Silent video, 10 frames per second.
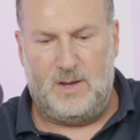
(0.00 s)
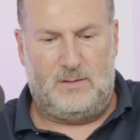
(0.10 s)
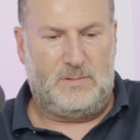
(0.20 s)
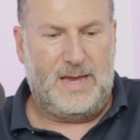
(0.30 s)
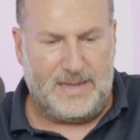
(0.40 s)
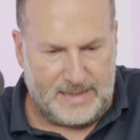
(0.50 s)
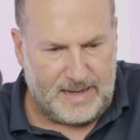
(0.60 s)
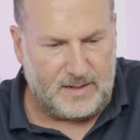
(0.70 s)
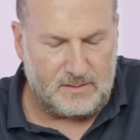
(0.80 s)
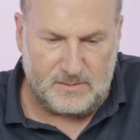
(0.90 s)
I
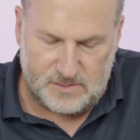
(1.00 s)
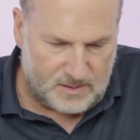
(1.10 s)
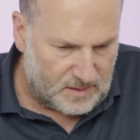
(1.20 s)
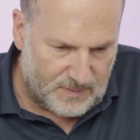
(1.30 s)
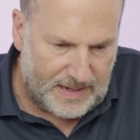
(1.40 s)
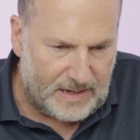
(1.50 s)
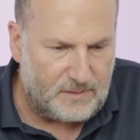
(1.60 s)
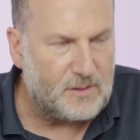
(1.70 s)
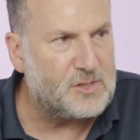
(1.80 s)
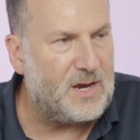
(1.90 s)
get it. And so you write
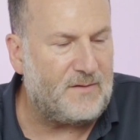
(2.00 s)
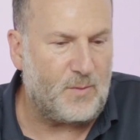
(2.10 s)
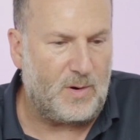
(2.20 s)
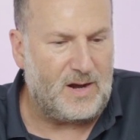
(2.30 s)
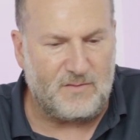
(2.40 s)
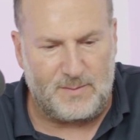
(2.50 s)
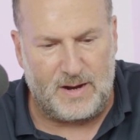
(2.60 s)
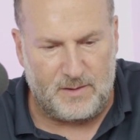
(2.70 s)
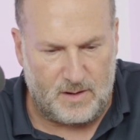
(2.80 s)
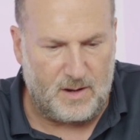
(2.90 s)
out your check for whatever
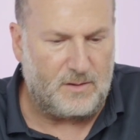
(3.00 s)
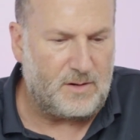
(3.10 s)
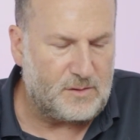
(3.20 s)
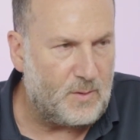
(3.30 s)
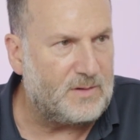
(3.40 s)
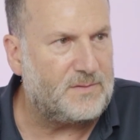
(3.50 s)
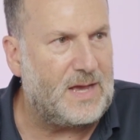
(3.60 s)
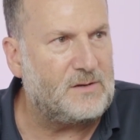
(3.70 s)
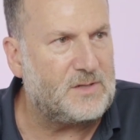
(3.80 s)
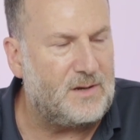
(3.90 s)
amount, $100,000,
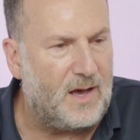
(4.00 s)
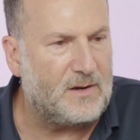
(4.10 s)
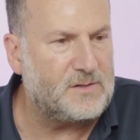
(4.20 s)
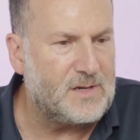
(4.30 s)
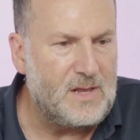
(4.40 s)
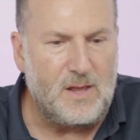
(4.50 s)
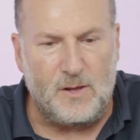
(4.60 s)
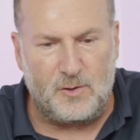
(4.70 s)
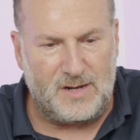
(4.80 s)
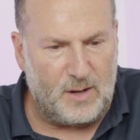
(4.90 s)
$200,000.
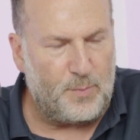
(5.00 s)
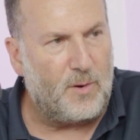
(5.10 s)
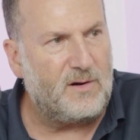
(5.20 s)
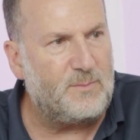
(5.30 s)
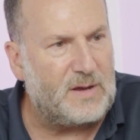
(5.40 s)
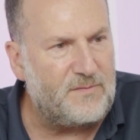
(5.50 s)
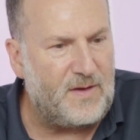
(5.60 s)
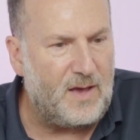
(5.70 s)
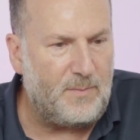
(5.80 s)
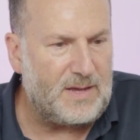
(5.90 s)
You're now part of my
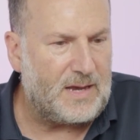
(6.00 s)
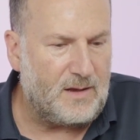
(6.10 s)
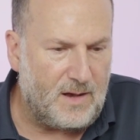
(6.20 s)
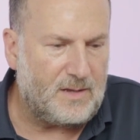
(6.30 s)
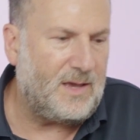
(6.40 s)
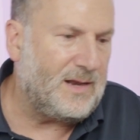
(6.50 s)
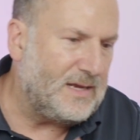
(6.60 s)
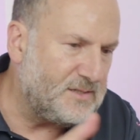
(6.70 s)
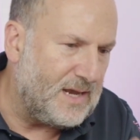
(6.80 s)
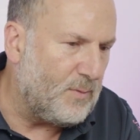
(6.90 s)
family. I hug you and
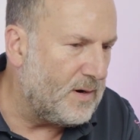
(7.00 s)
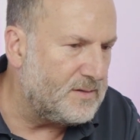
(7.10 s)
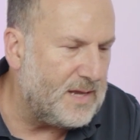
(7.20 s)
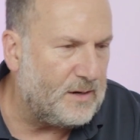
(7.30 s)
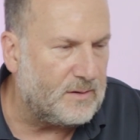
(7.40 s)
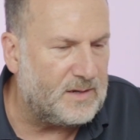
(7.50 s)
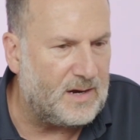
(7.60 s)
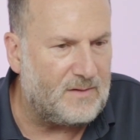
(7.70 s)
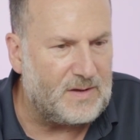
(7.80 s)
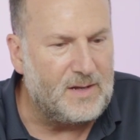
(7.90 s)
I say, we're going to take good
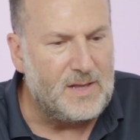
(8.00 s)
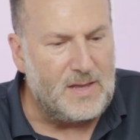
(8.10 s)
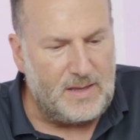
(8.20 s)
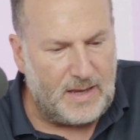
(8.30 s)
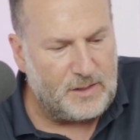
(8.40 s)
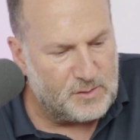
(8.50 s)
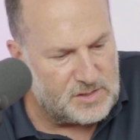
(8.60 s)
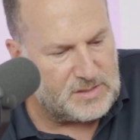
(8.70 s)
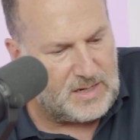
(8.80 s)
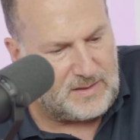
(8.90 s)
care of you. And you
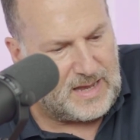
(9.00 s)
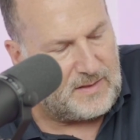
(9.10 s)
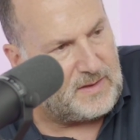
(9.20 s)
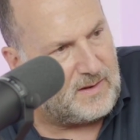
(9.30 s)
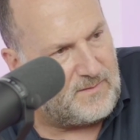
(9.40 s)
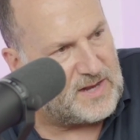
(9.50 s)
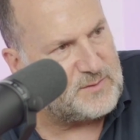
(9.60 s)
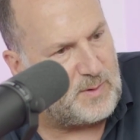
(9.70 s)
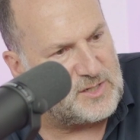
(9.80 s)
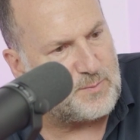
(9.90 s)
see that the
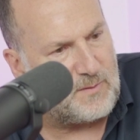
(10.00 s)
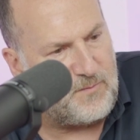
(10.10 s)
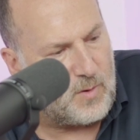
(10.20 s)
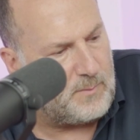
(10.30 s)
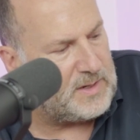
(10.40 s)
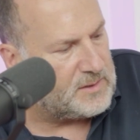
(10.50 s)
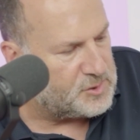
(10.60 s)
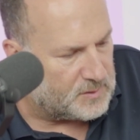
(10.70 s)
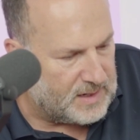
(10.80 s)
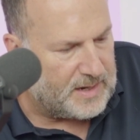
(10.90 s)
investment is performing
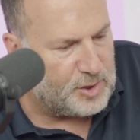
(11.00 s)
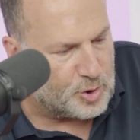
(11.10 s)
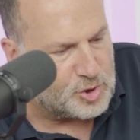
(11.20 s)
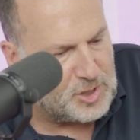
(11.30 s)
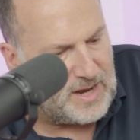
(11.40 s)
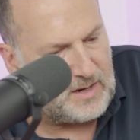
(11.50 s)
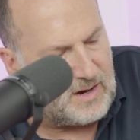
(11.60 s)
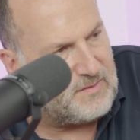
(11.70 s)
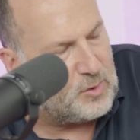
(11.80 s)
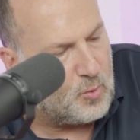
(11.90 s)
because you're getting your check
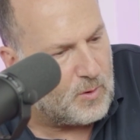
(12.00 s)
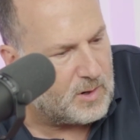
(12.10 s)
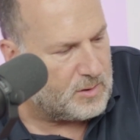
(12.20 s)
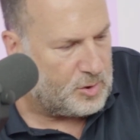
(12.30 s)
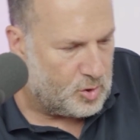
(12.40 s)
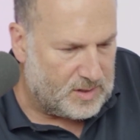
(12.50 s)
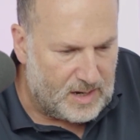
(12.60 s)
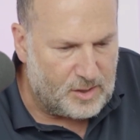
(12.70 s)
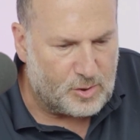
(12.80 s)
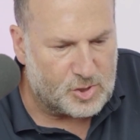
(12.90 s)
every quarter, or you're
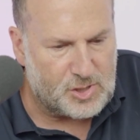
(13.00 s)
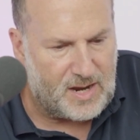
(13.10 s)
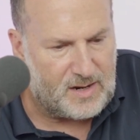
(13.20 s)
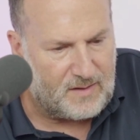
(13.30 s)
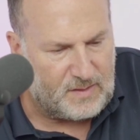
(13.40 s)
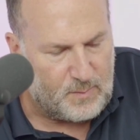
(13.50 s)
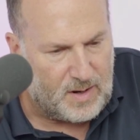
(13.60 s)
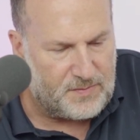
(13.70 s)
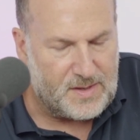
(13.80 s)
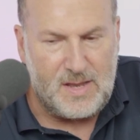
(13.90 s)
getting your check every
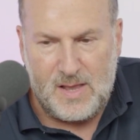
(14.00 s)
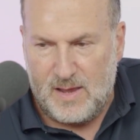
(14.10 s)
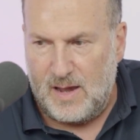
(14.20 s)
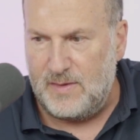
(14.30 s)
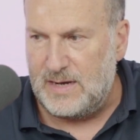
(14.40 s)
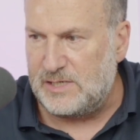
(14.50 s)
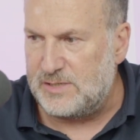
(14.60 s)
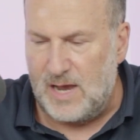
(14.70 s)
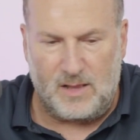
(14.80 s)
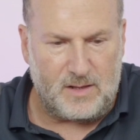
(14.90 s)
month. And then I
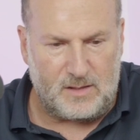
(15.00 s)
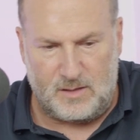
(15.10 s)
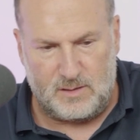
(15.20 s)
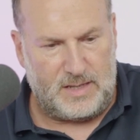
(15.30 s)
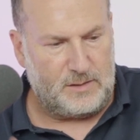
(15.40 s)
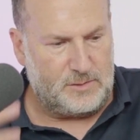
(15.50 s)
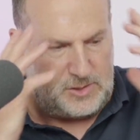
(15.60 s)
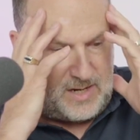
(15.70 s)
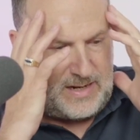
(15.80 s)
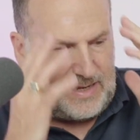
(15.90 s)
sell it. And you're like,
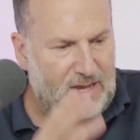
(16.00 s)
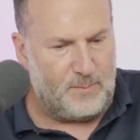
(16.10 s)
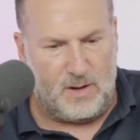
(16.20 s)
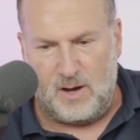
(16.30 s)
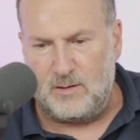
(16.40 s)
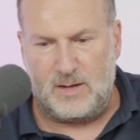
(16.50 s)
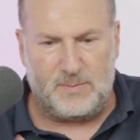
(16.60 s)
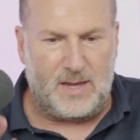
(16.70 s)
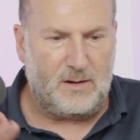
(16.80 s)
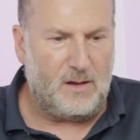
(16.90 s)
shit, I gave him 100.
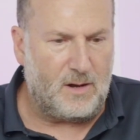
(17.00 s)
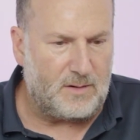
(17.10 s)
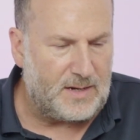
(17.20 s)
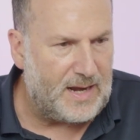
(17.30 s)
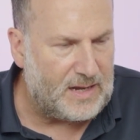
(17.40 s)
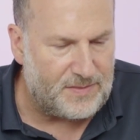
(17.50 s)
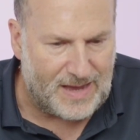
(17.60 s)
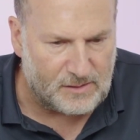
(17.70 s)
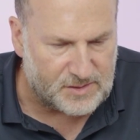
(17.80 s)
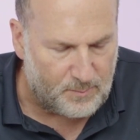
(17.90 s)
I'm getting
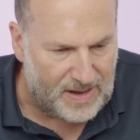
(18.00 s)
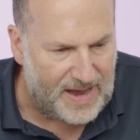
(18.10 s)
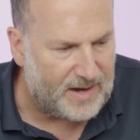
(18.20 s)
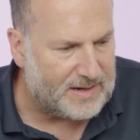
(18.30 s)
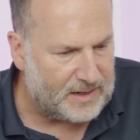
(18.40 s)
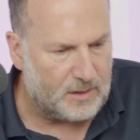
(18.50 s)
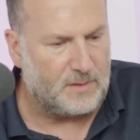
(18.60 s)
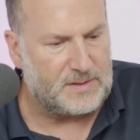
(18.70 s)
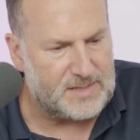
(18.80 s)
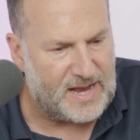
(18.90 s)
180,000 back, and I got
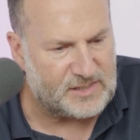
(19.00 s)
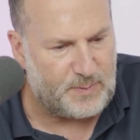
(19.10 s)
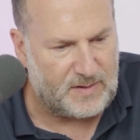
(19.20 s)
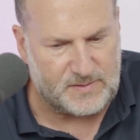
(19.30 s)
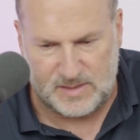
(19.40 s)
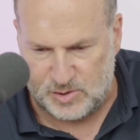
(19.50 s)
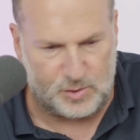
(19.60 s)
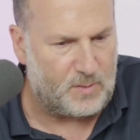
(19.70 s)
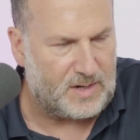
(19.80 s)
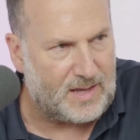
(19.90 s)
all the tax benefits. Let's
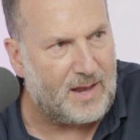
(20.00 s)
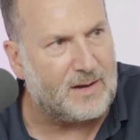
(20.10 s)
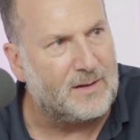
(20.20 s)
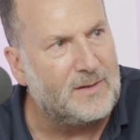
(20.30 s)
do it again.